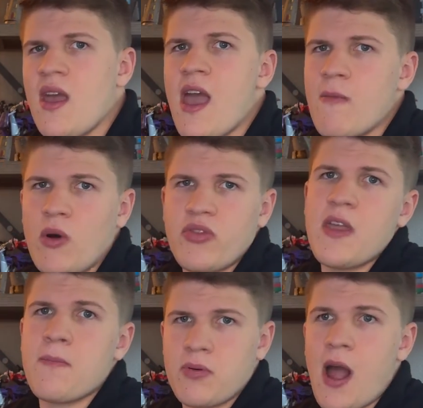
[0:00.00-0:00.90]
and what they
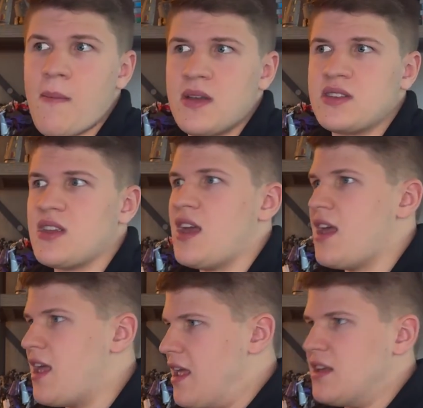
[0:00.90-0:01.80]
promise
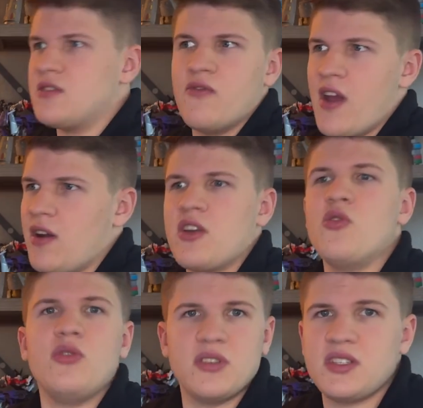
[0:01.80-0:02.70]
is very
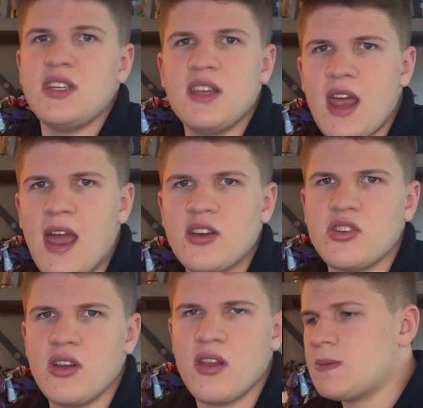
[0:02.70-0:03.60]
cool to see in
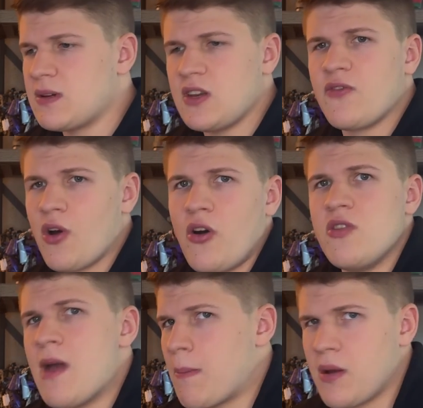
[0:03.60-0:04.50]
action, especially for all you
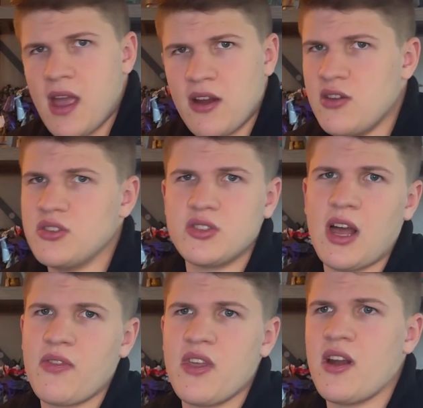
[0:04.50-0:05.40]
MacBook Air users
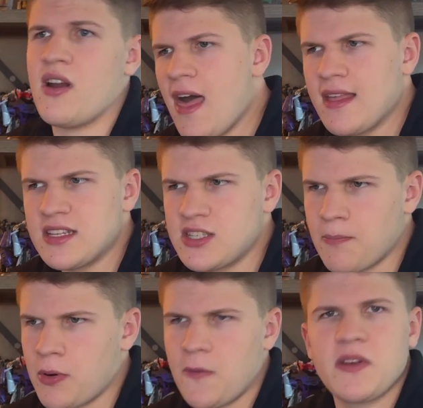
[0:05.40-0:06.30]
out there. I think this is a
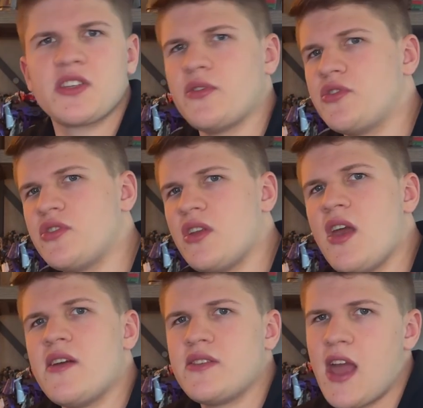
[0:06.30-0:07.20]
perfect solution
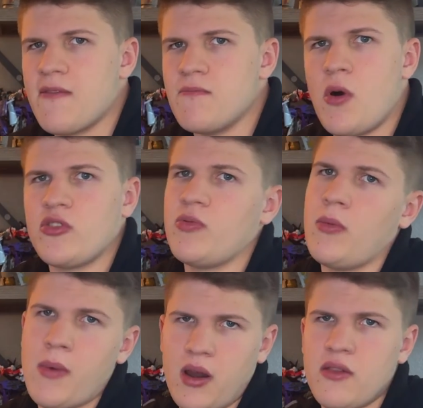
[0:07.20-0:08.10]
to have multiple
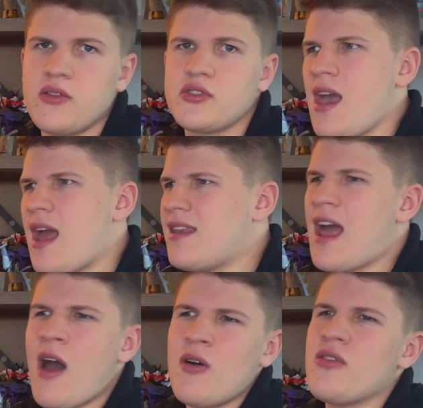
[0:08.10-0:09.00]
monitors. And
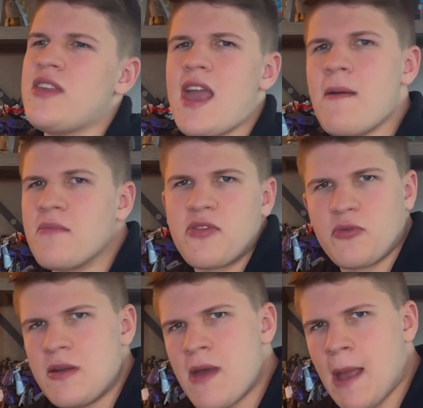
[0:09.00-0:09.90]
now the
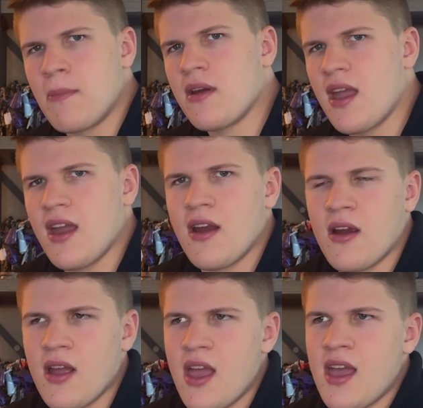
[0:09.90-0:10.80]
M3 MacBook
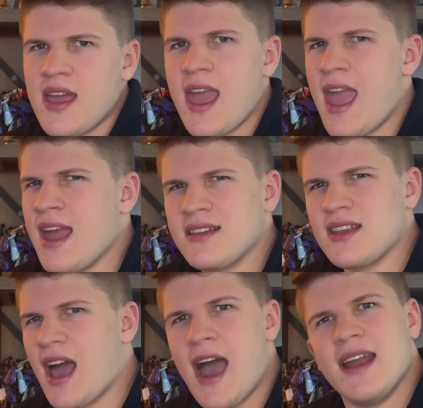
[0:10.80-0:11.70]
Air can
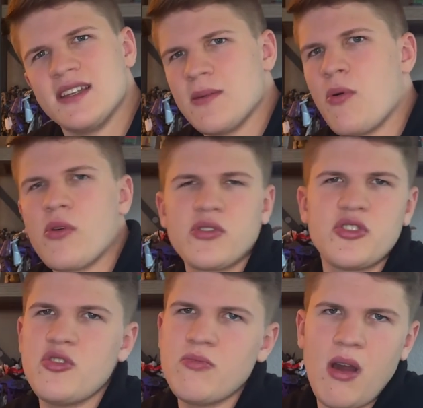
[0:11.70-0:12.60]
kind of support
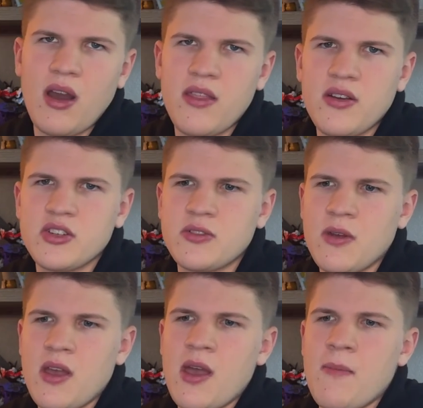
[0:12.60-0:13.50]
two monitors,
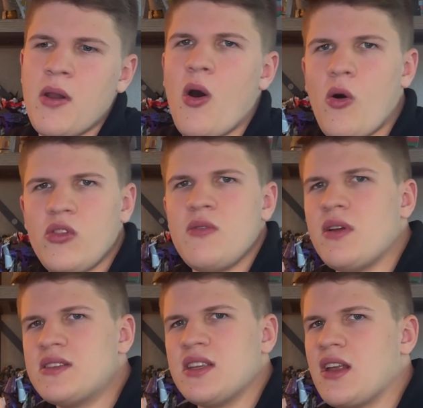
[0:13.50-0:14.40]
but only when
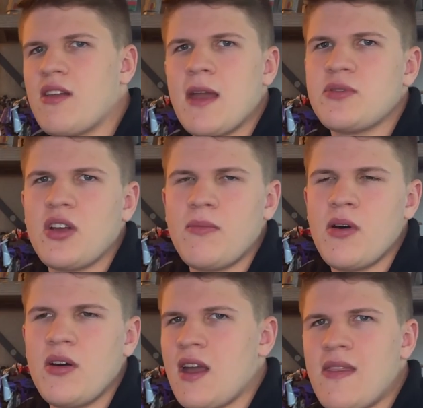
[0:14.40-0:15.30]
it's in clamshell
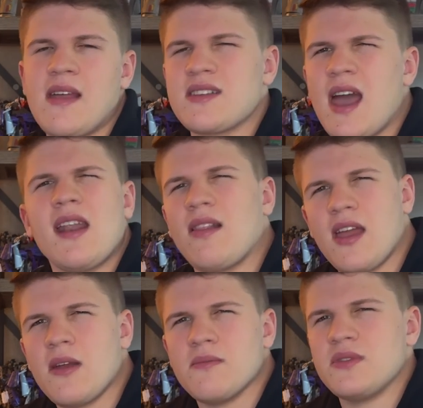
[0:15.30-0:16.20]
mode, and that's kind of
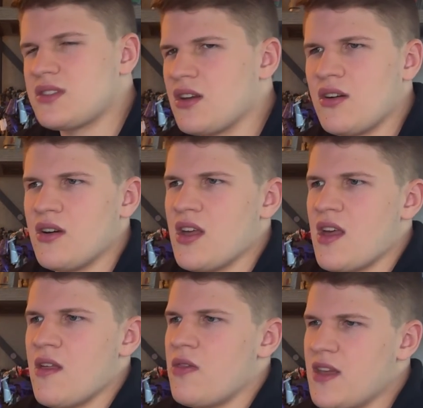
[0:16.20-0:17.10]
lame. So
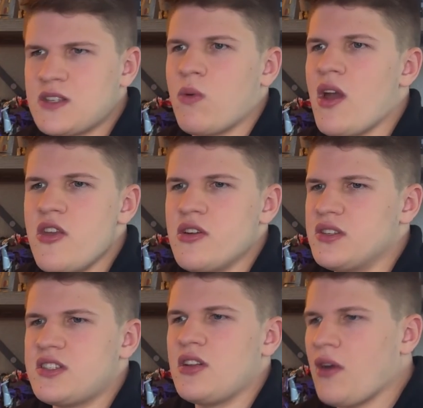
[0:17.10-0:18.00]
this way you can
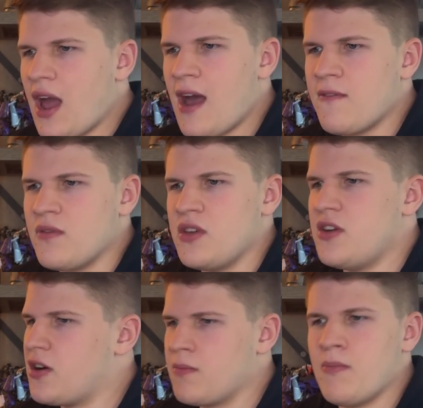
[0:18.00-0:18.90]
still have
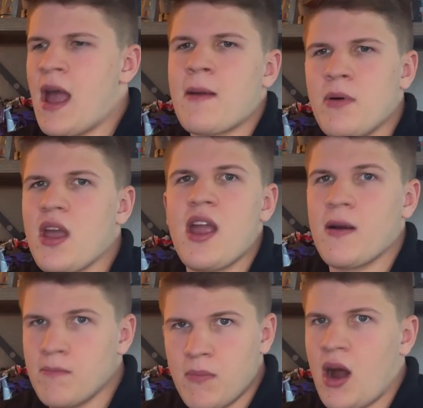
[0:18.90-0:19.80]
your MacBook Air
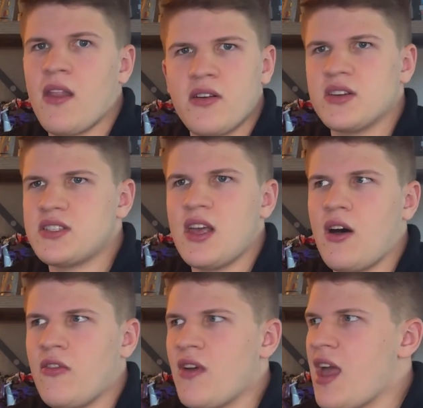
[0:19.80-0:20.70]
monitor
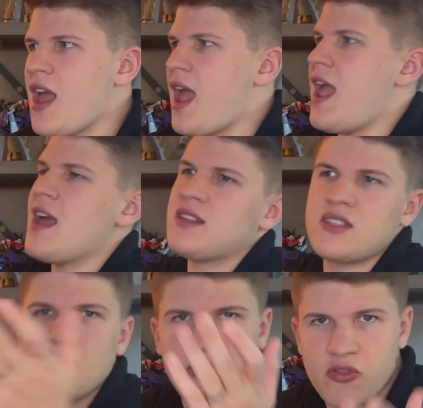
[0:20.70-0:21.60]
itself and
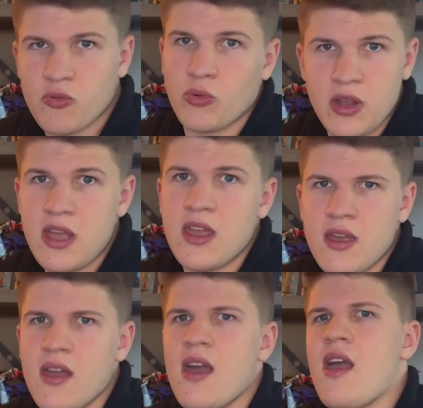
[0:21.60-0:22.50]
still
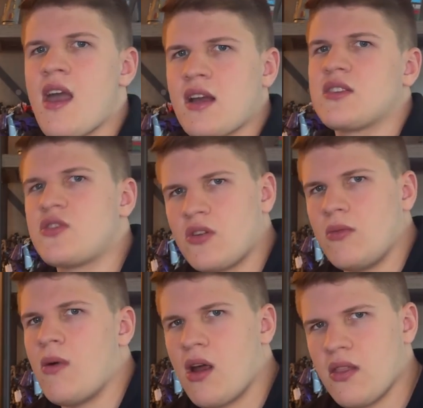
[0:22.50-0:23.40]
three external
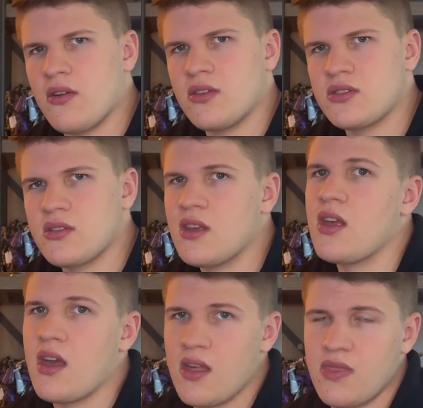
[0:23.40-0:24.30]
monitors.
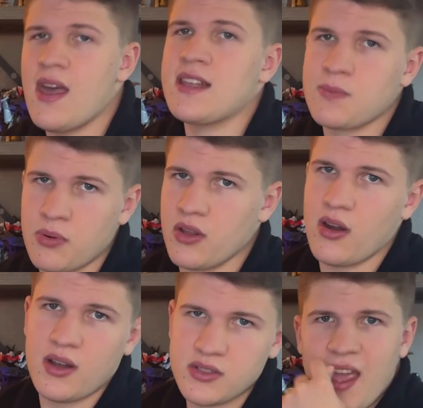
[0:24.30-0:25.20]
That's pretty
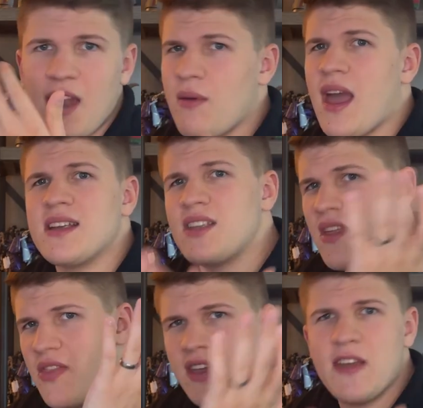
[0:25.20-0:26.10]
awesome. Anyway, guys,
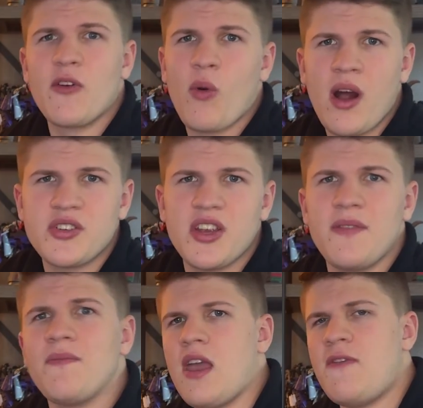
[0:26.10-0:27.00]
thank you for
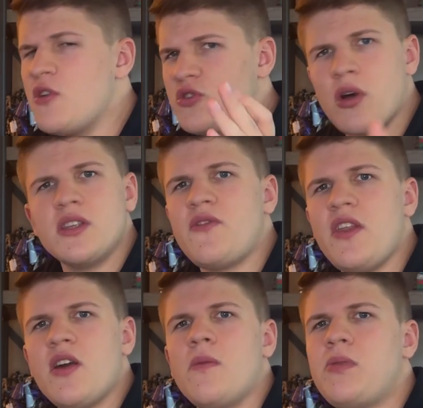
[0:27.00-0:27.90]
watching. If you enjoyed this
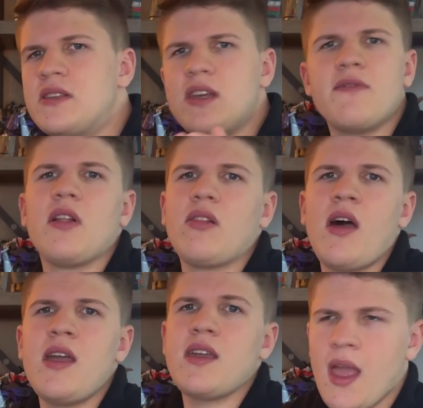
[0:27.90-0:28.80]
video, please give it a
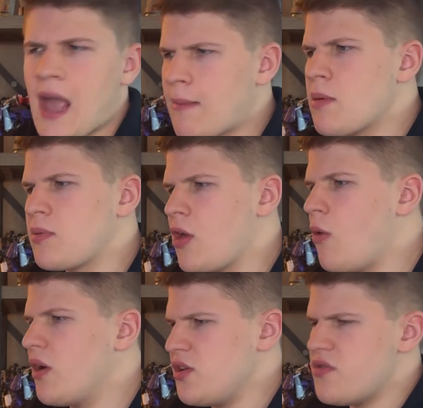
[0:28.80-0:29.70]
like and comment below
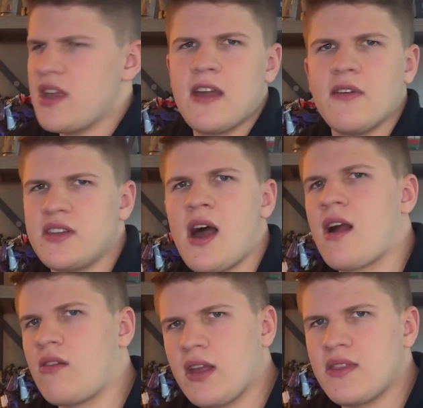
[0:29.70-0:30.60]
what you think of a
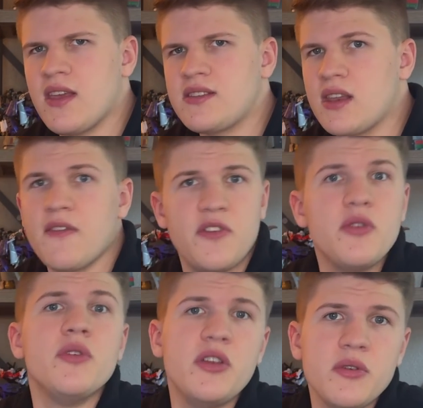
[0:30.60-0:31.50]
dock like this and if you
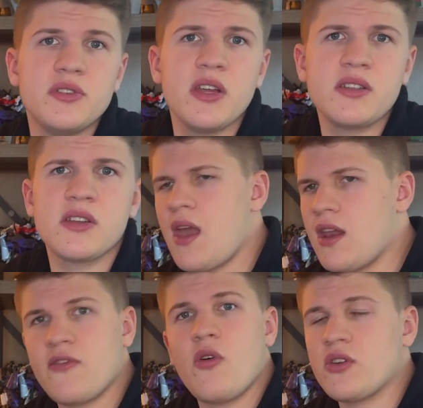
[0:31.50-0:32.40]
would use it. And
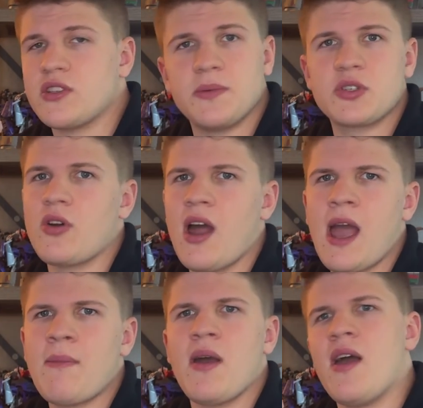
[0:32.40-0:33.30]
of course,
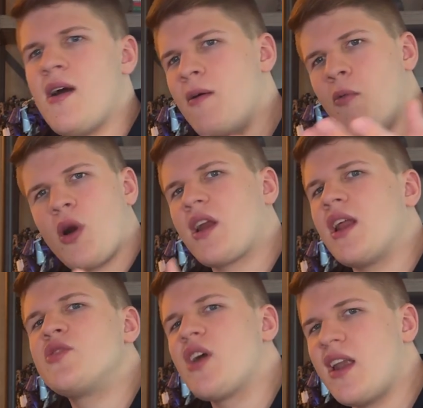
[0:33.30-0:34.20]
subscribe. Working
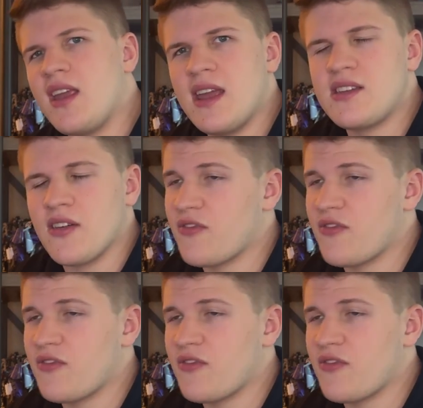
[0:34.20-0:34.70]
on trying to get to